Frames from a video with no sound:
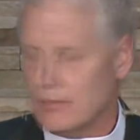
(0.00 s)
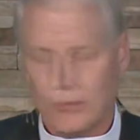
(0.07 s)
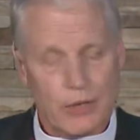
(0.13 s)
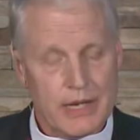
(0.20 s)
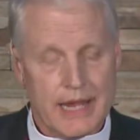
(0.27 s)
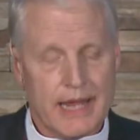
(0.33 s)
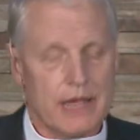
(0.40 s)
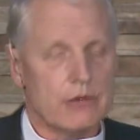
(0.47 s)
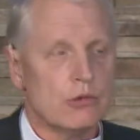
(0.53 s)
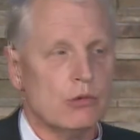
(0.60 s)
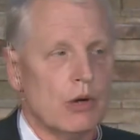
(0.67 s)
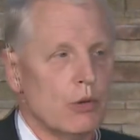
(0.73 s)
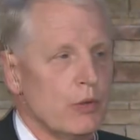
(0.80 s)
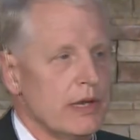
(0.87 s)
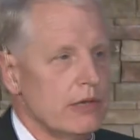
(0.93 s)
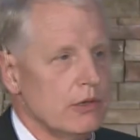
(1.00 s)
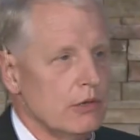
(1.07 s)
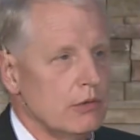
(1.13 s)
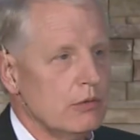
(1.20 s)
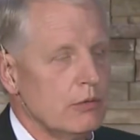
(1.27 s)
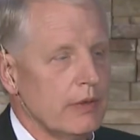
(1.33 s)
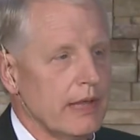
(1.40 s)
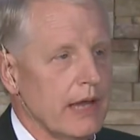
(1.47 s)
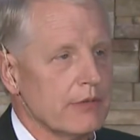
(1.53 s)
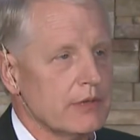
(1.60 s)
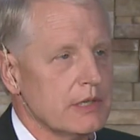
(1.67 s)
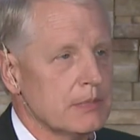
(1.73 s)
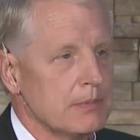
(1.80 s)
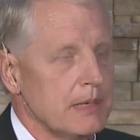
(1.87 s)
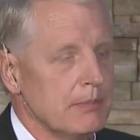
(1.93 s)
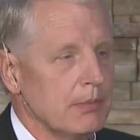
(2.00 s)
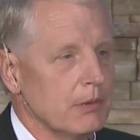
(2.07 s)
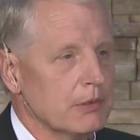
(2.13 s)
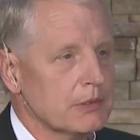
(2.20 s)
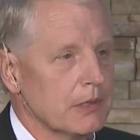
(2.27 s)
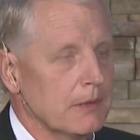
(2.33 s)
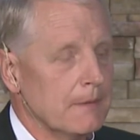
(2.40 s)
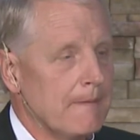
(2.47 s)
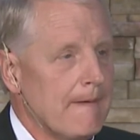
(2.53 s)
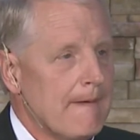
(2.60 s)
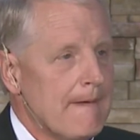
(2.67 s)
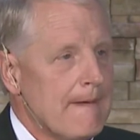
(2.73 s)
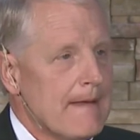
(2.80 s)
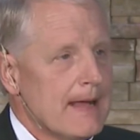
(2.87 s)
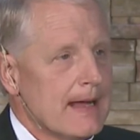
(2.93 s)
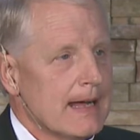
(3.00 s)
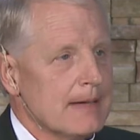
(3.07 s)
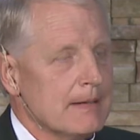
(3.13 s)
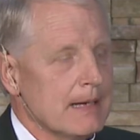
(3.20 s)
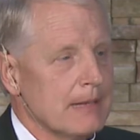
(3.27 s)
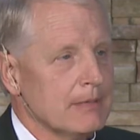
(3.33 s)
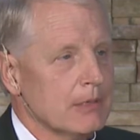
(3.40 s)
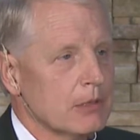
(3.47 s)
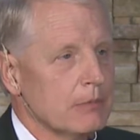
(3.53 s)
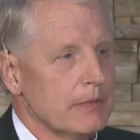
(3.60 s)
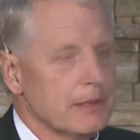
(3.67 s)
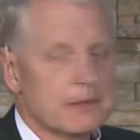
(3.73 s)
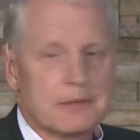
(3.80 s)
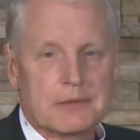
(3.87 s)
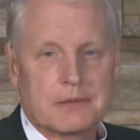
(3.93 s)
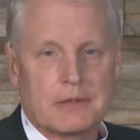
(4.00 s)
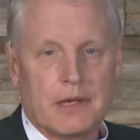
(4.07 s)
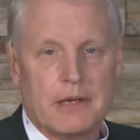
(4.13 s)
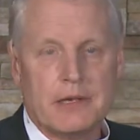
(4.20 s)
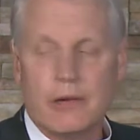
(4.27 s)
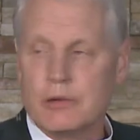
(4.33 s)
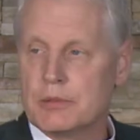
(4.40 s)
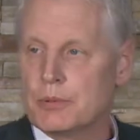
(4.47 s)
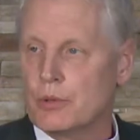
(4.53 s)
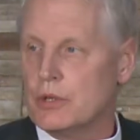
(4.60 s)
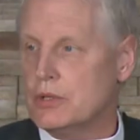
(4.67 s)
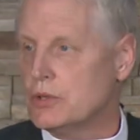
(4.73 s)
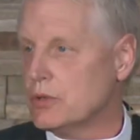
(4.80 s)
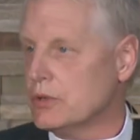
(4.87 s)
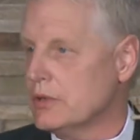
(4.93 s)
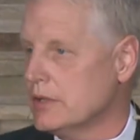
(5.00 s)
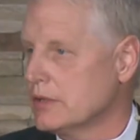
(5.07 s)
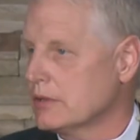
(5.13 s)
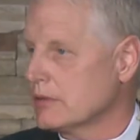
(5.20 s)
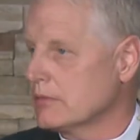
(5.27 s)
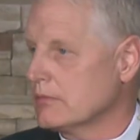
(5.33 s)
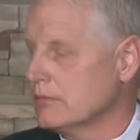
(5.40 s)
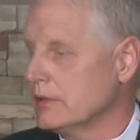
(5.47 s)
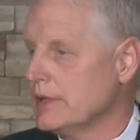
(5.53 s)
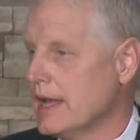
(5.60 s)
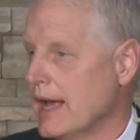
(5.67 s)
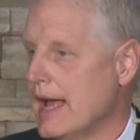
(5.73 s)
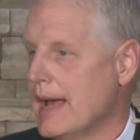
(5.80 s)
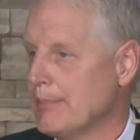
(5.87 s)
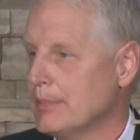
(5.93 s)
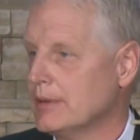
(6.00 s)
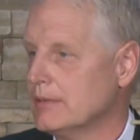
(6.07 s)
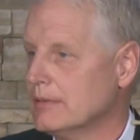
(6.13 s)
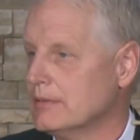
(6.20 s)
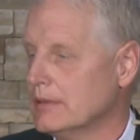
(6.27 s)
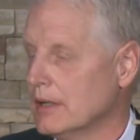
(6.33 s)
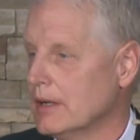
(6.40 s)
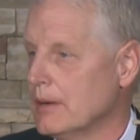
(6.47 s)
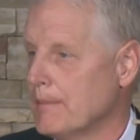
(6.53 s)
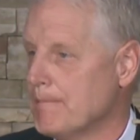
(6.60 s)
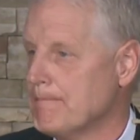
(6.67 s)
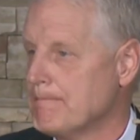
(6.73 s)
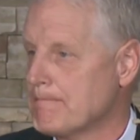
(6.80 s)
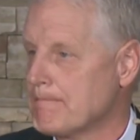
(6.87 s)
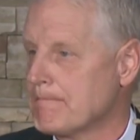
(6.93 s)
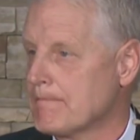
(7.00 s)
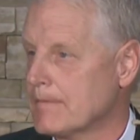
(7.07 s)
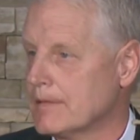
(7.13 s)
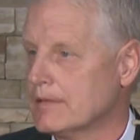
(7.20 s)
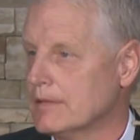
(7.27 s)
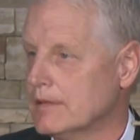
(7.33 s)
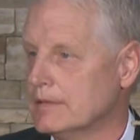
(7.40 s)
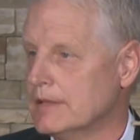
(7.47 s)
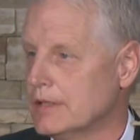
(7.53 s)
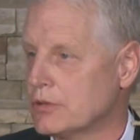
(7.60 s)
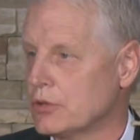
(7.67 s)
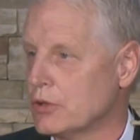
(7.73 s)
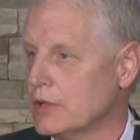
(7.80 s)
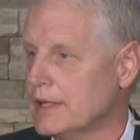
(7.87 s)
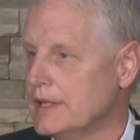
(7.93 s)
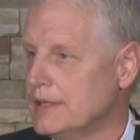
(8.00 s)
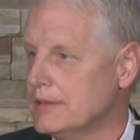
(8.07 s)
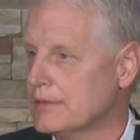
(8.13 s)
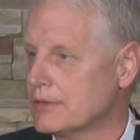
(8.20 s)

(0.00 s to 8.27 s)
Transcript: We can't do what we do without these people. So I'm a little bit stunned. I was pretty sure this would not happen this early.